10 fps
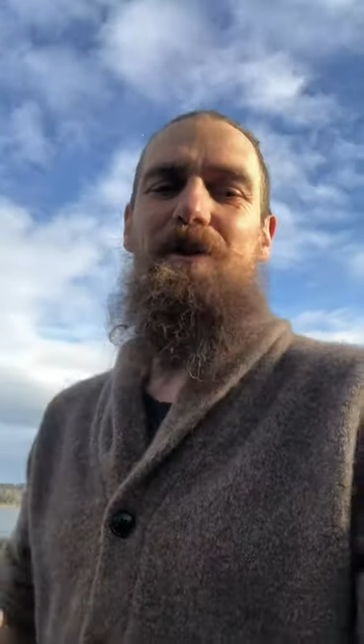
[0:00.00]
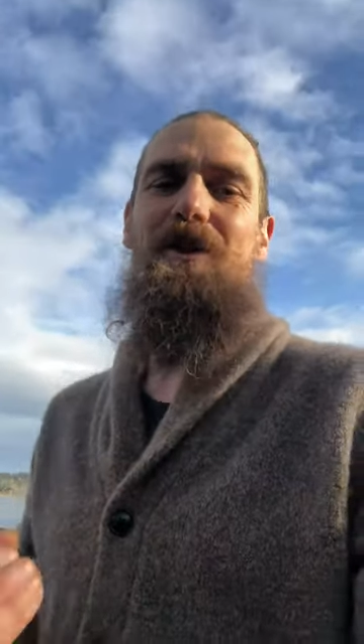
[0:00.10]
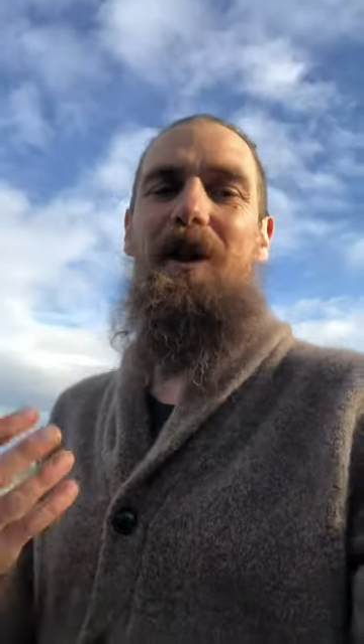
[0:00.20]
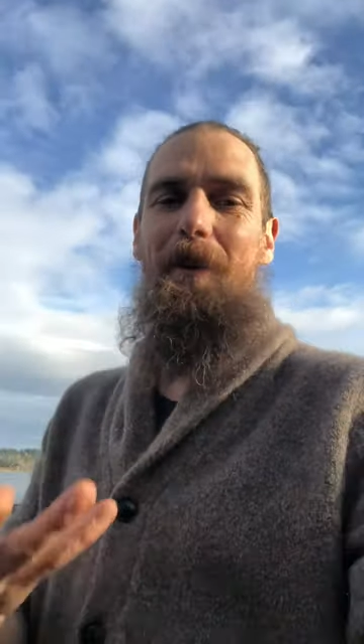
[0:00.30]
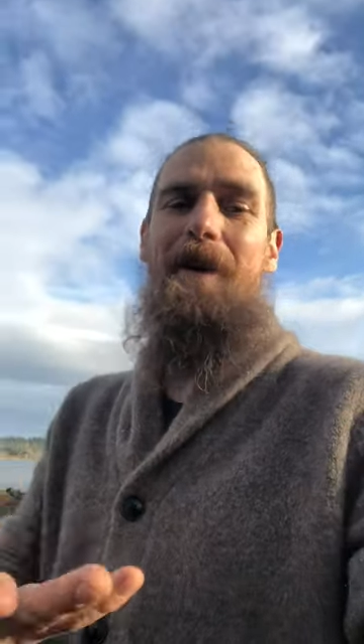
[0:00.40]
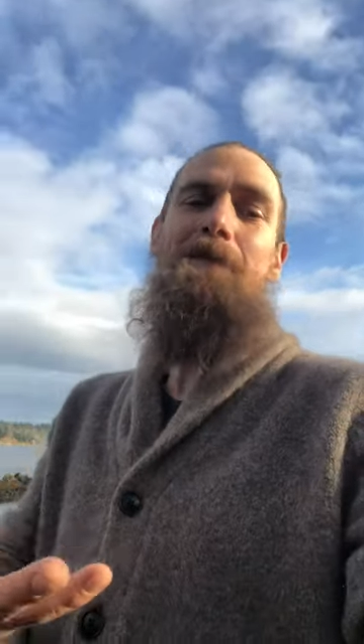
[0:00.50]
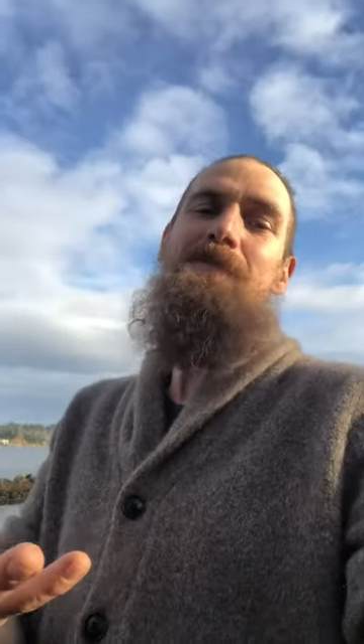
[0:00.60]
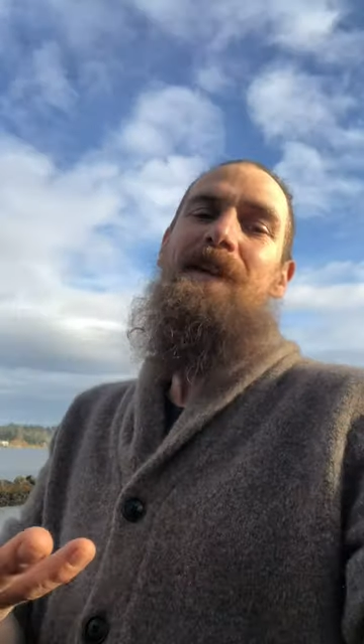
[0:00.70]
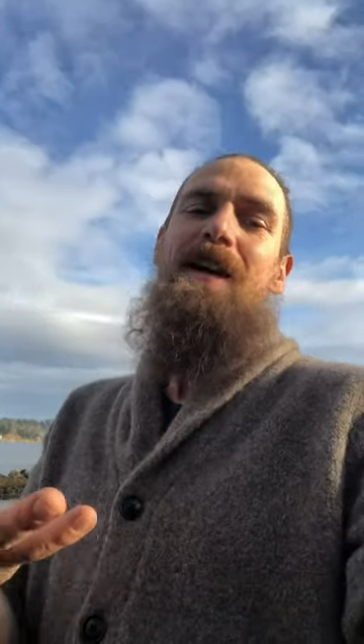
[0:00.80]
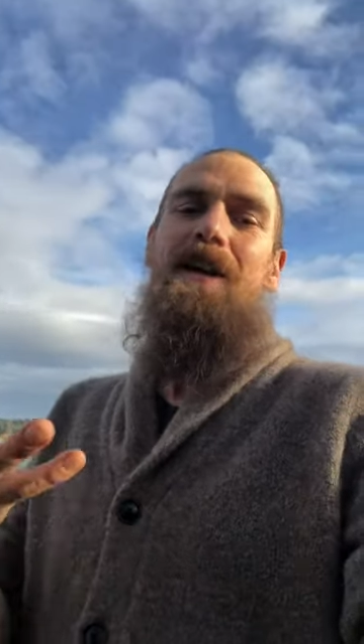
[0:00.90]
So anyway,
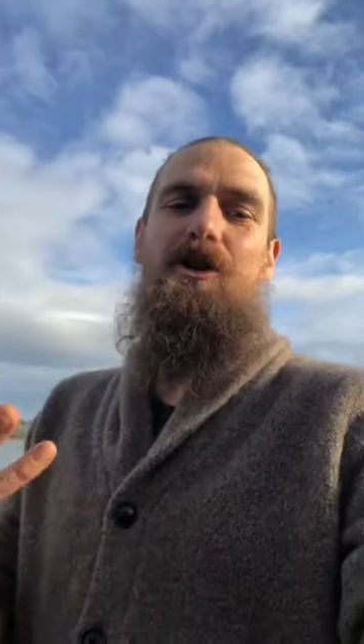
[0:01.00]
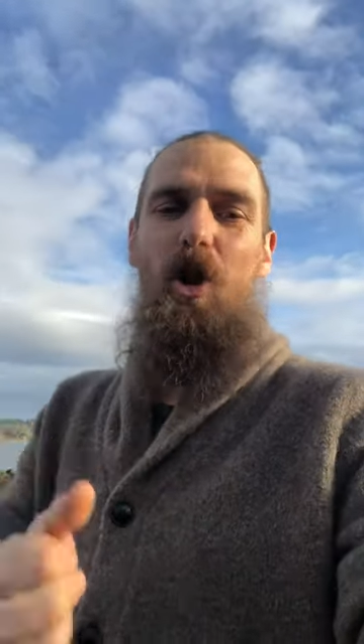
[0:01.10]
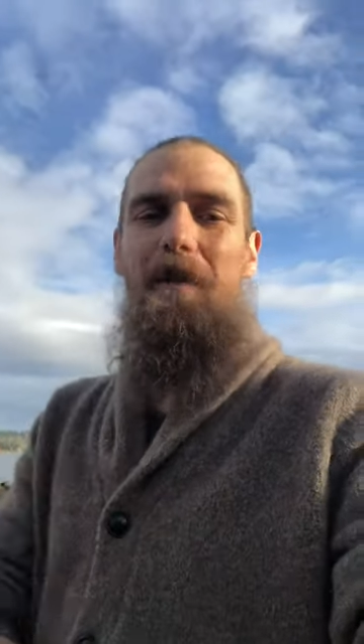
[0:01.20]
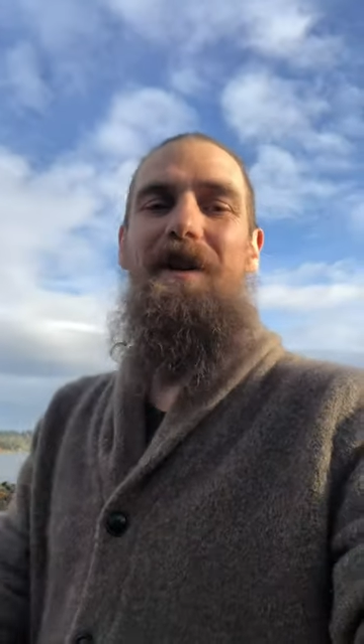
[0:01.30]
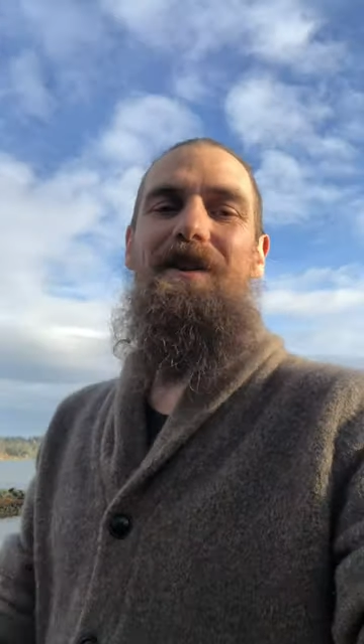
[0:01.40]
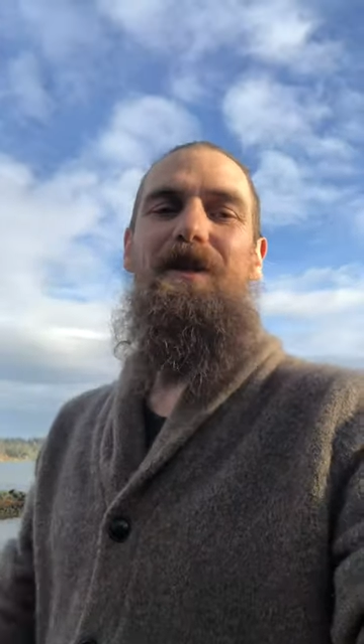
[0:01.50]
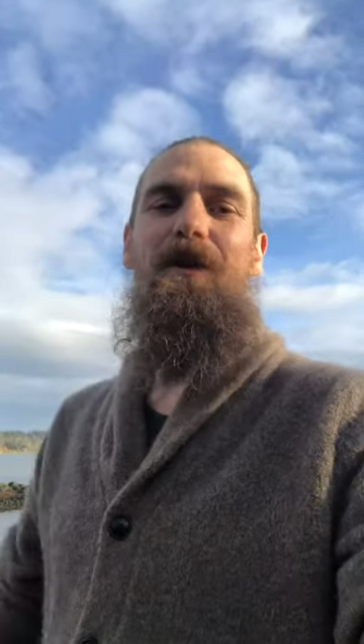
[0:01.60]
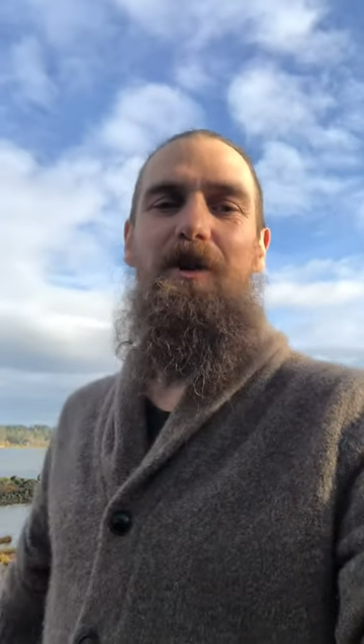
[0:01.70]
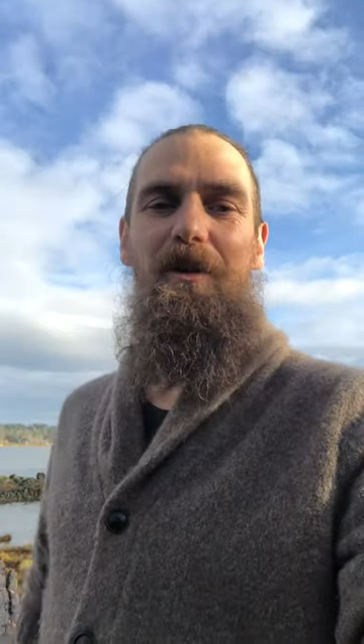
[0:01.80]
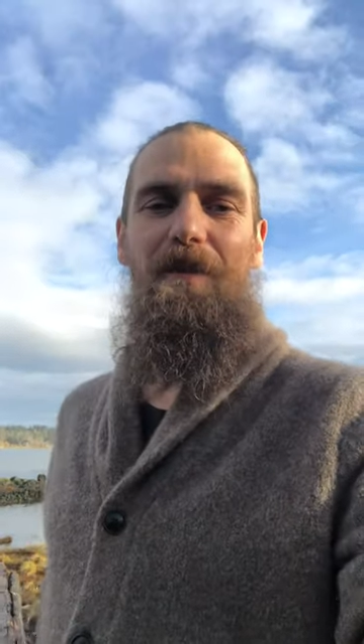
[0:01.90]
join me on this
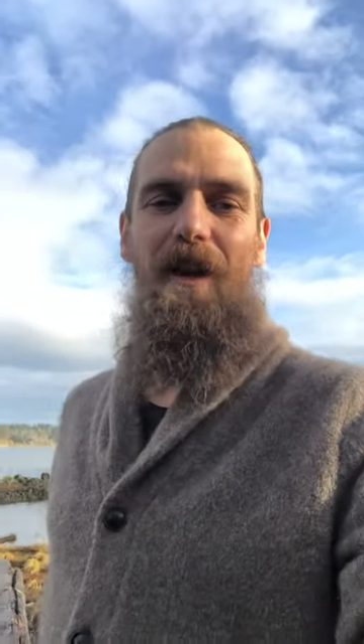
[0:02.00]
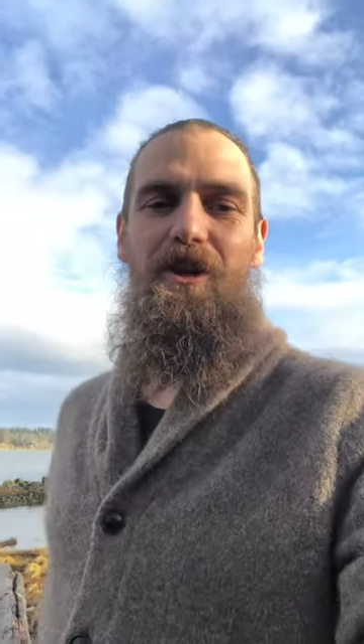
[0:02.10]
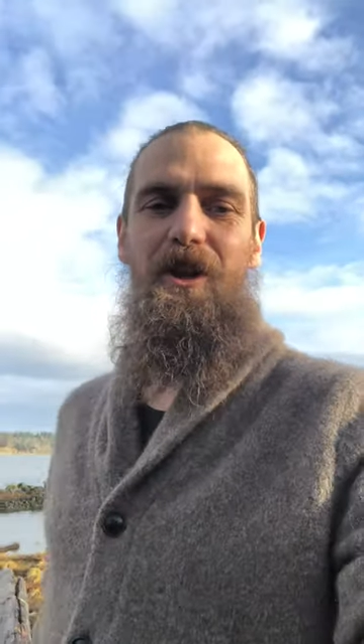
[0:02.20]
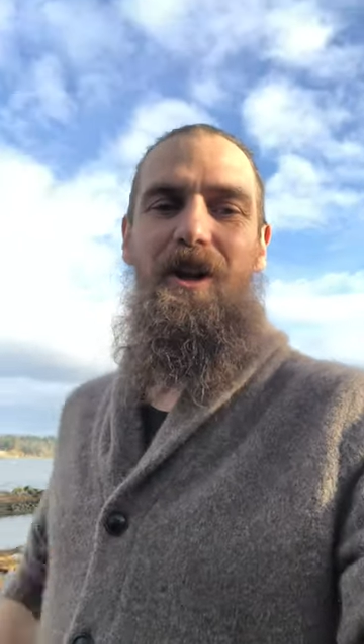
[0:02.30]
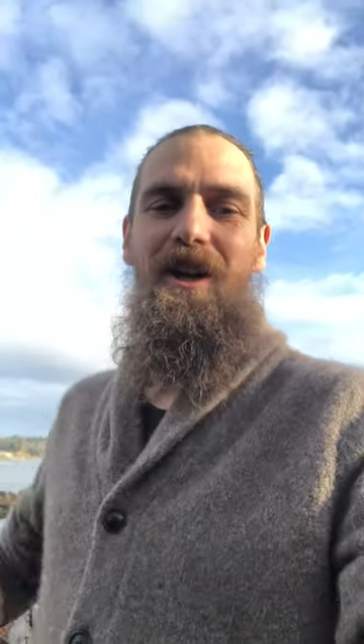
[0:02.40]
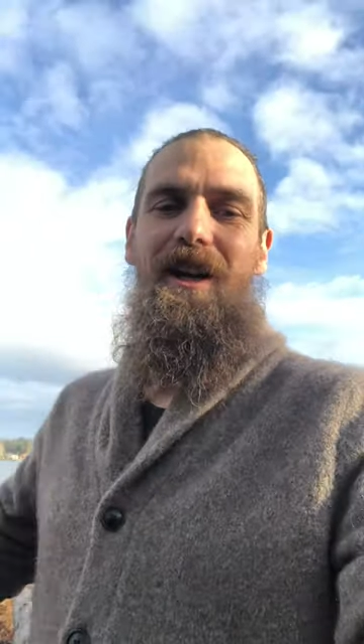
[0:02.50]
virtual adventure.